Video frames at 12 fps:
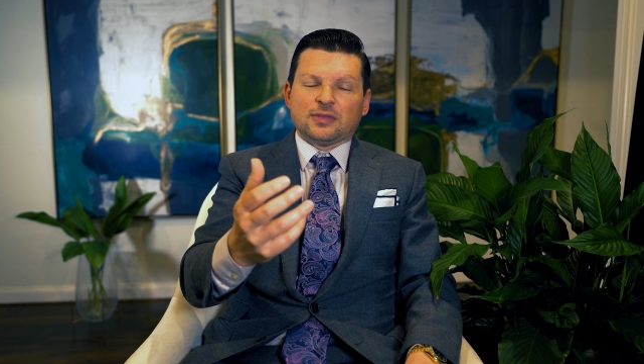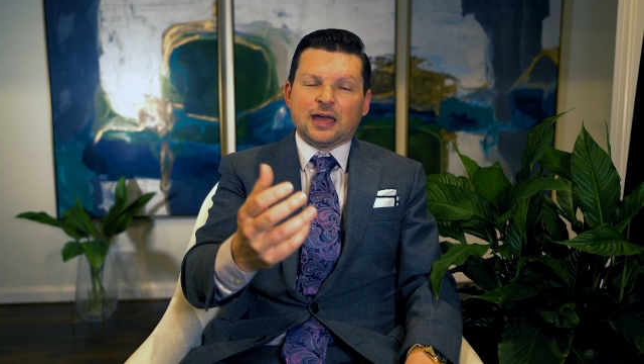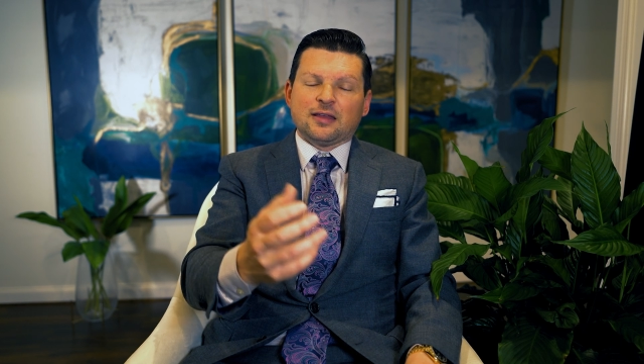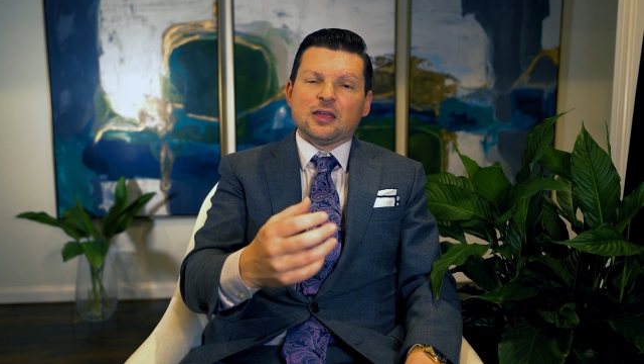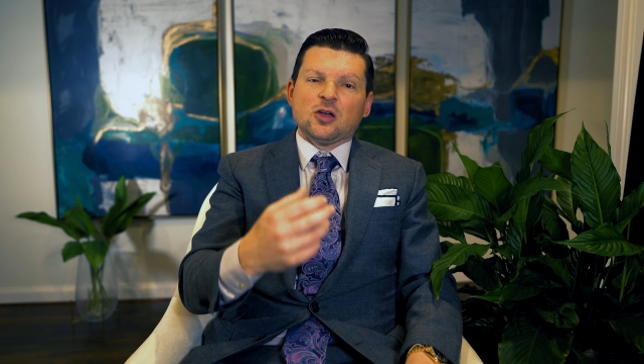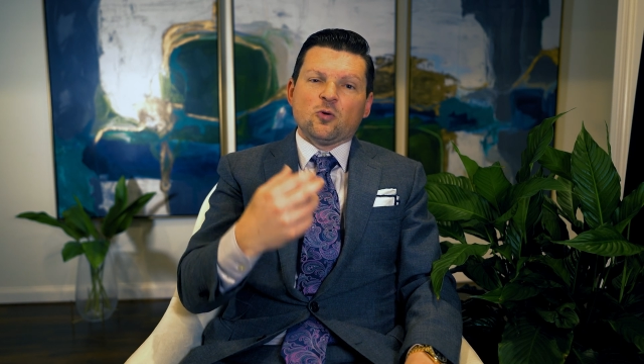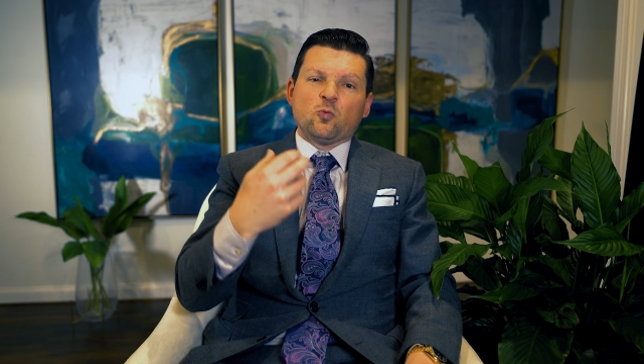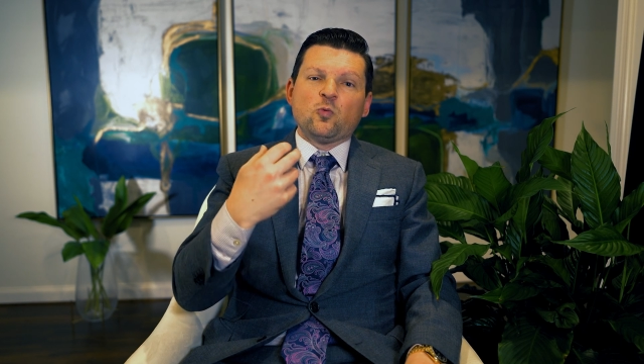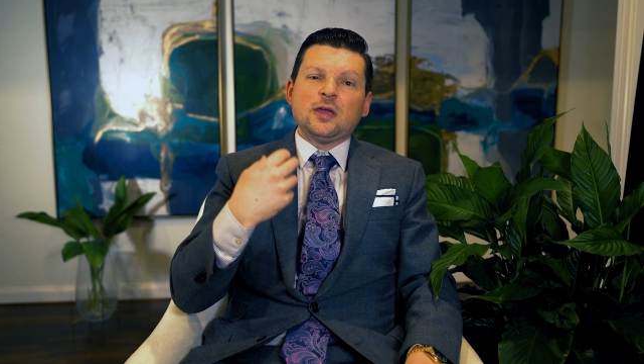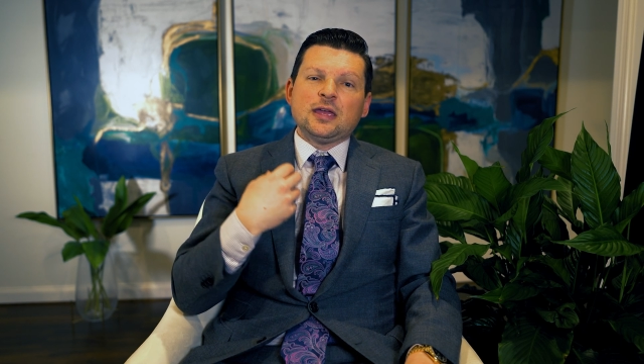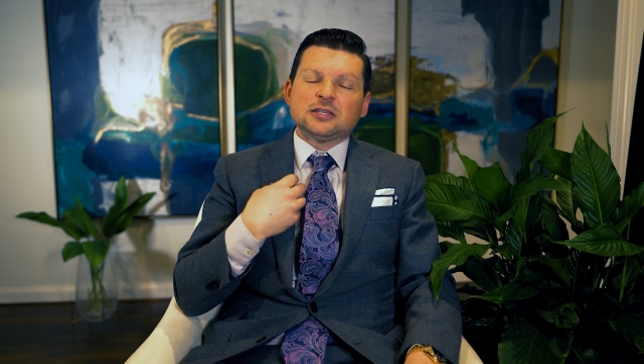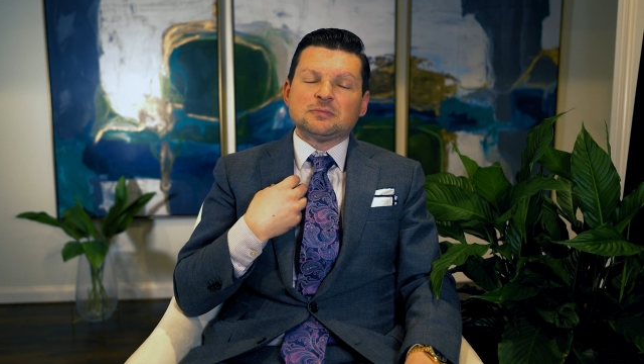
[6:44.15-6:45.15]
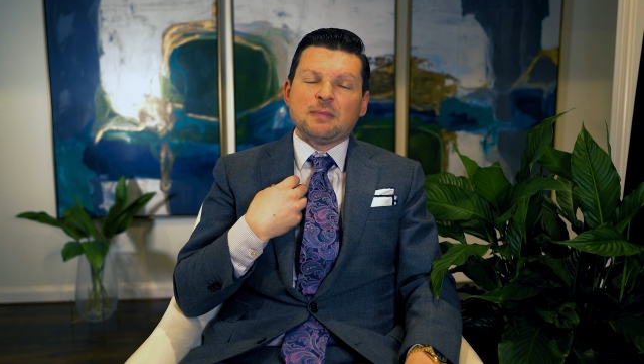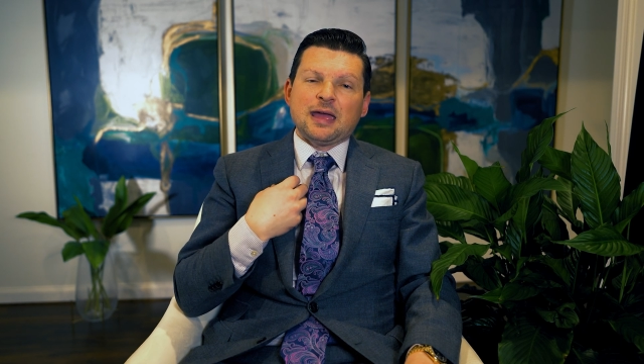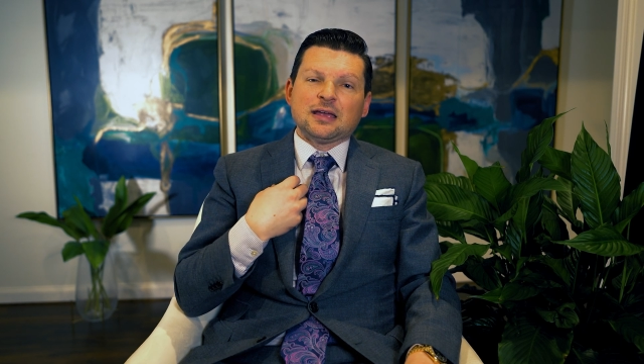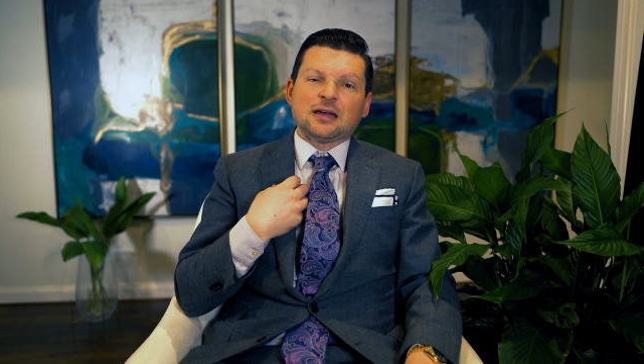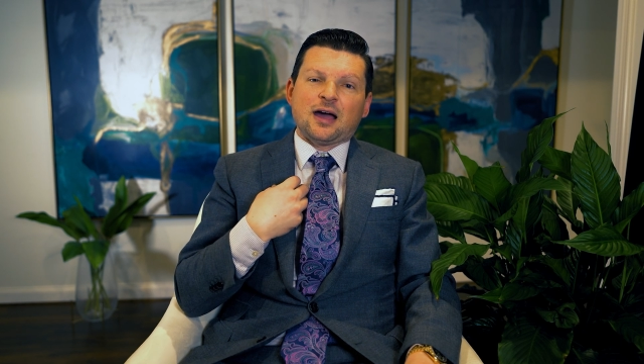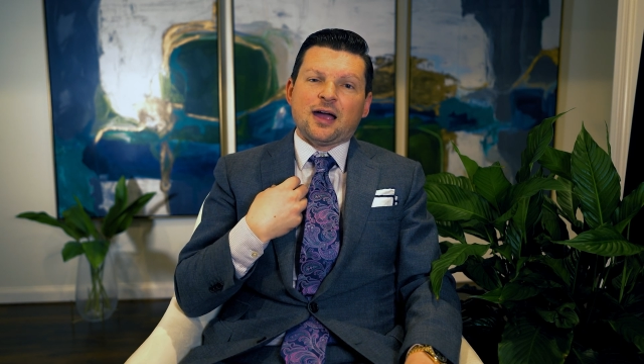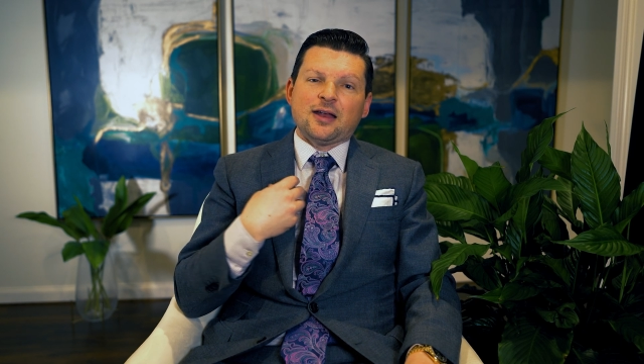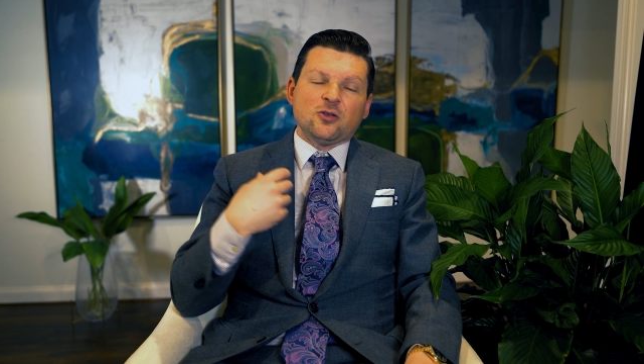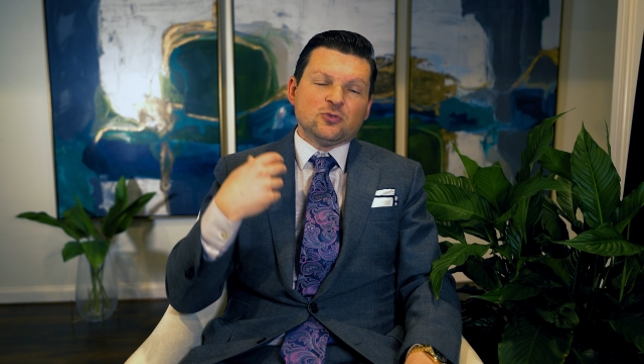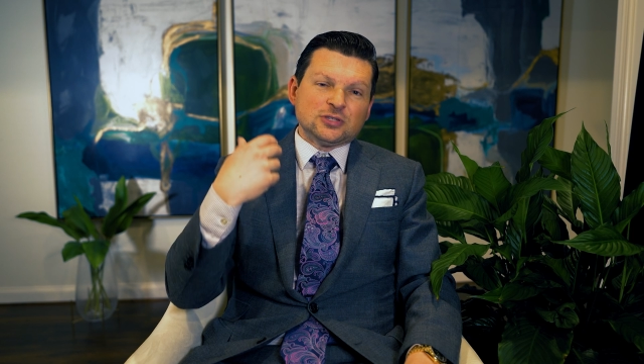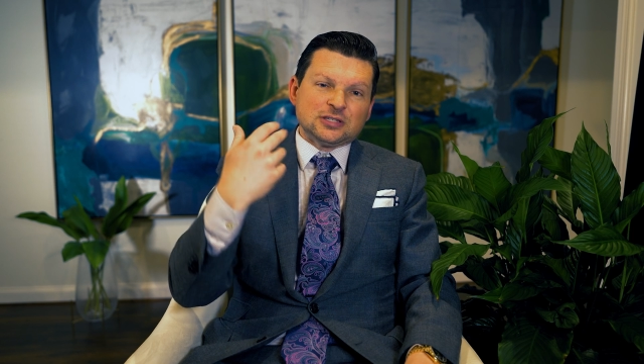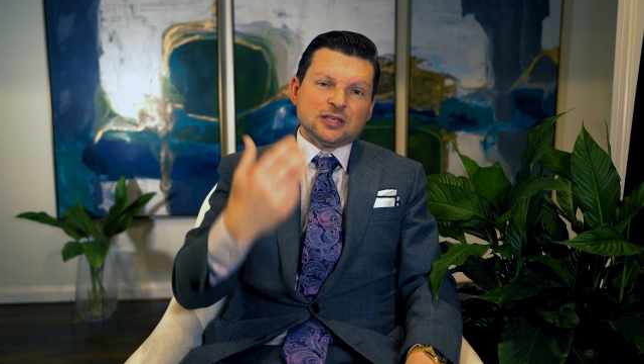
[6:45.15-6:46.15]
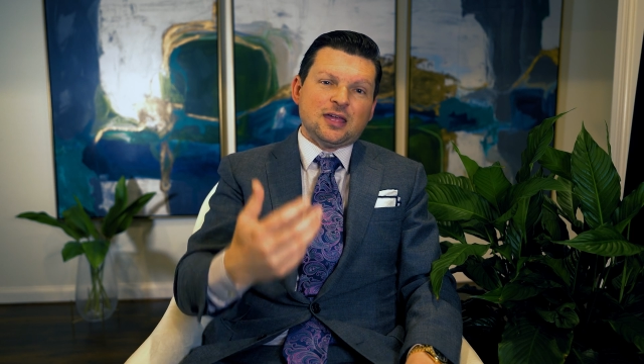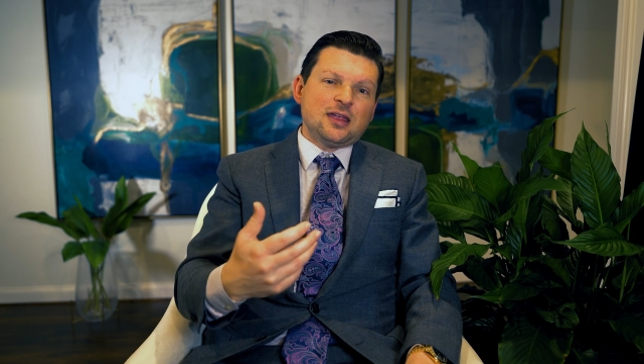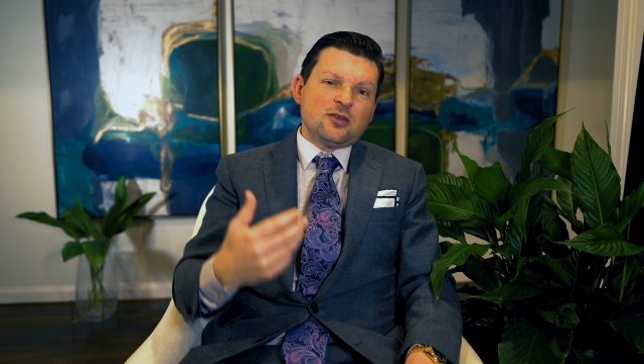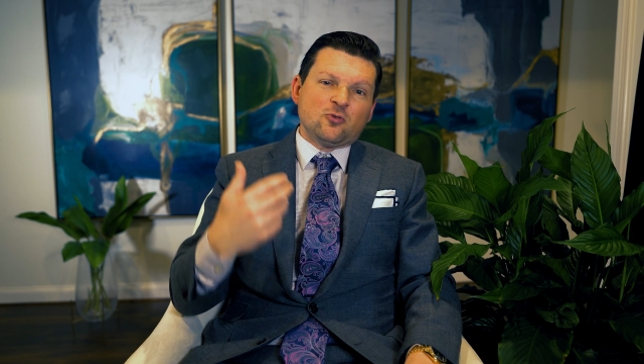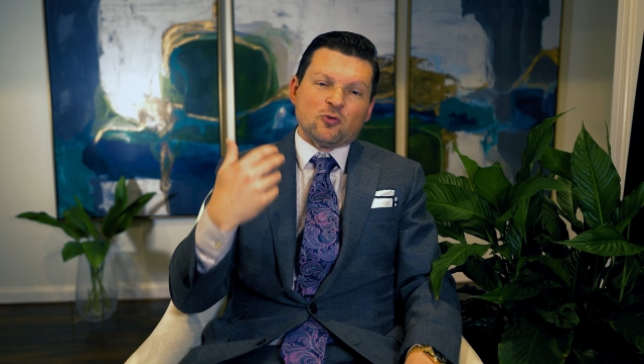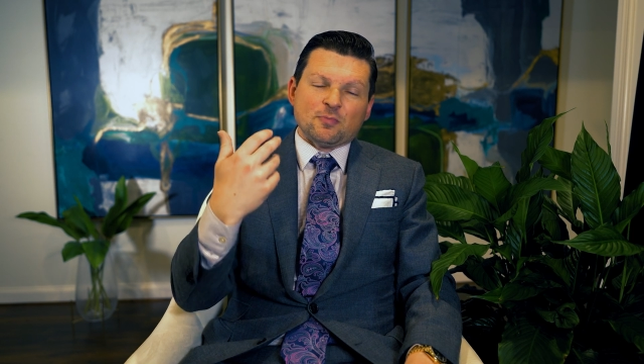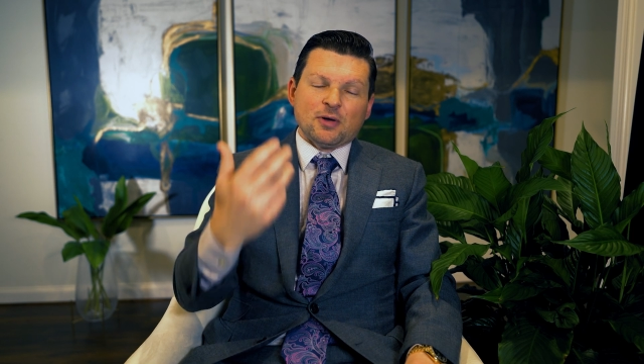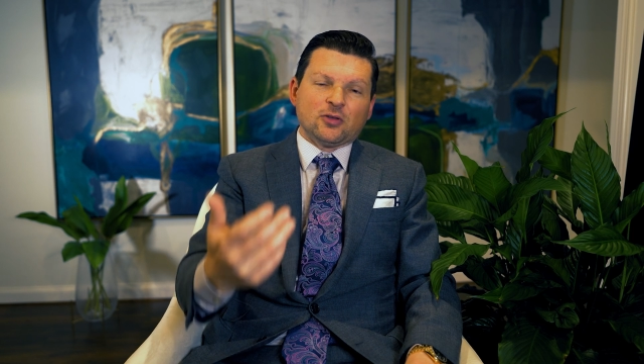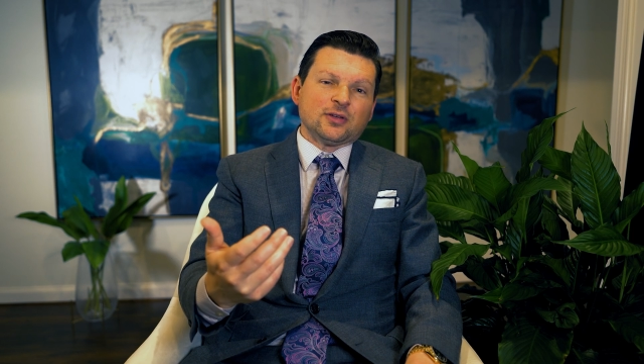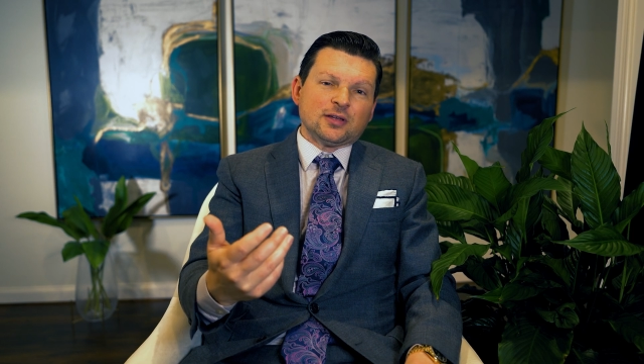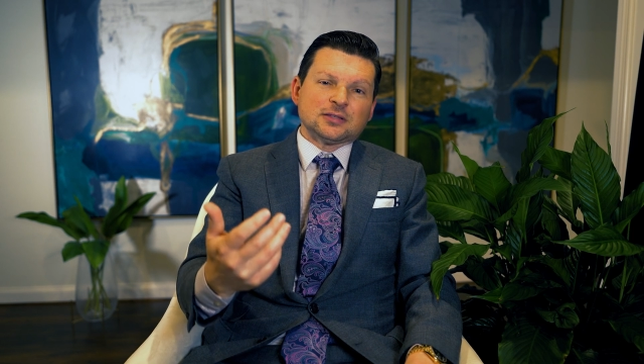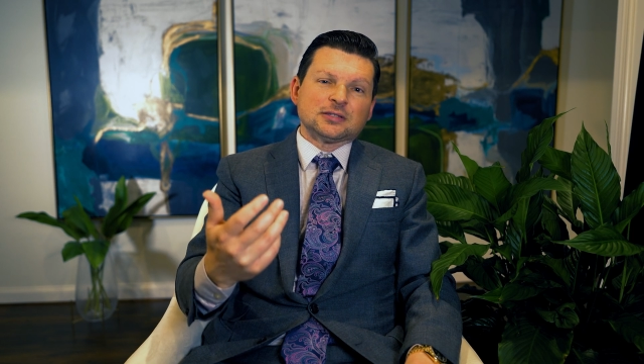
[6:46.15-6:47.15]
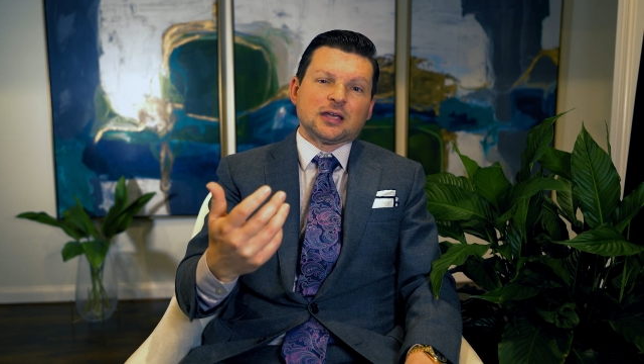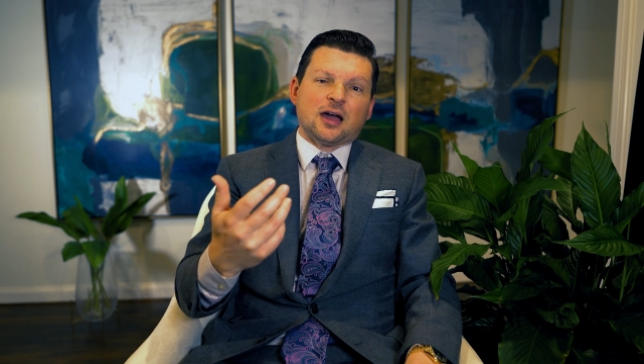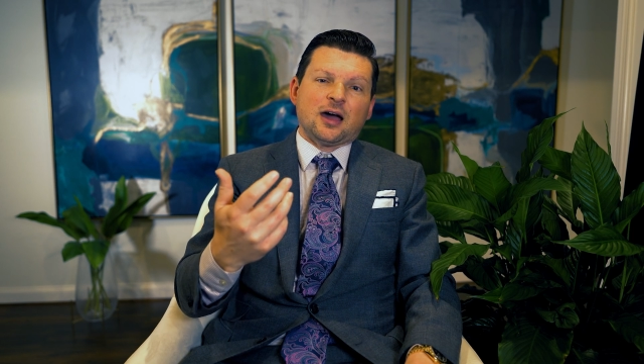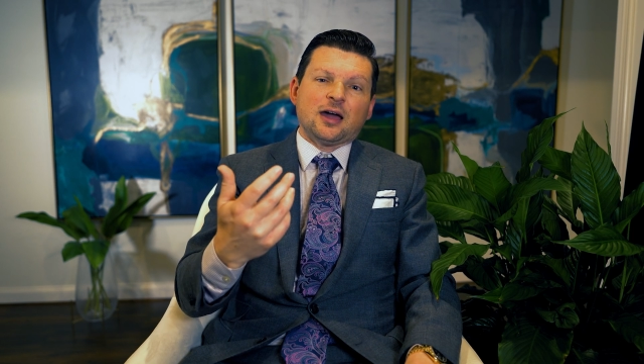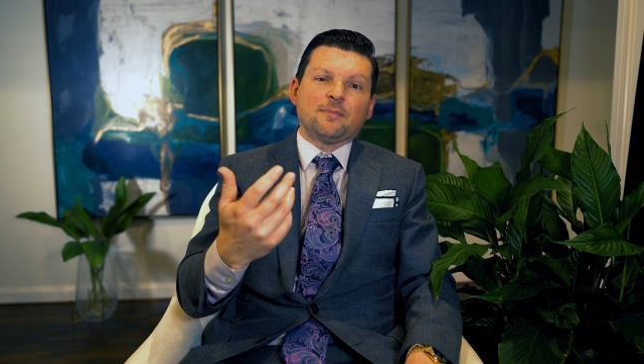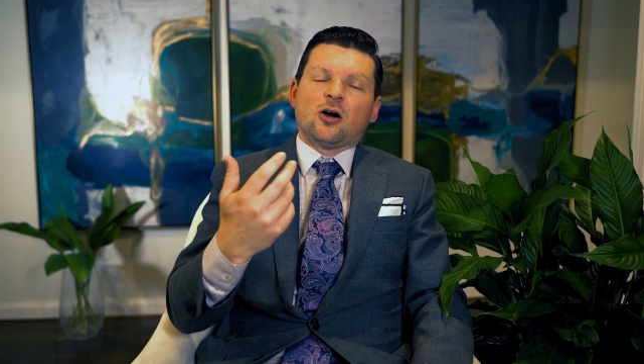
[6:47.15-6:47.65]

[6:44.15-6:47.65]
that we as mankind who sin, who rebelled against God,